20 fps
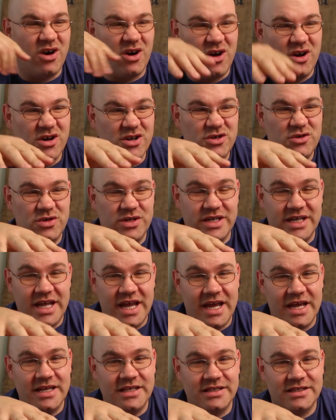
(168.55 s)
100
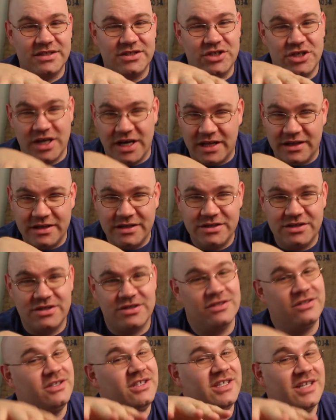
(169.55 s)
days
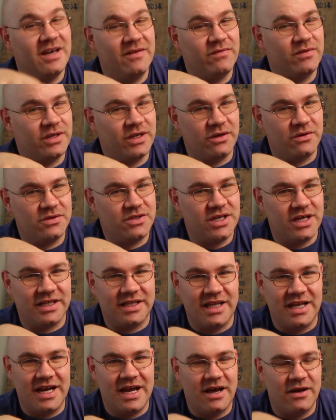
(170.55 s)
challenge. Definitely go check
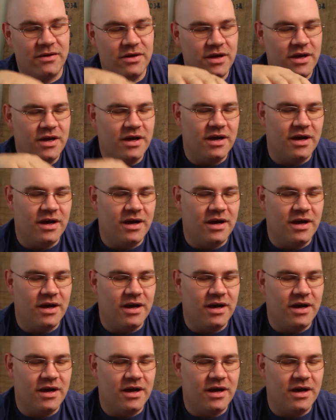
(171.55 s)
that out.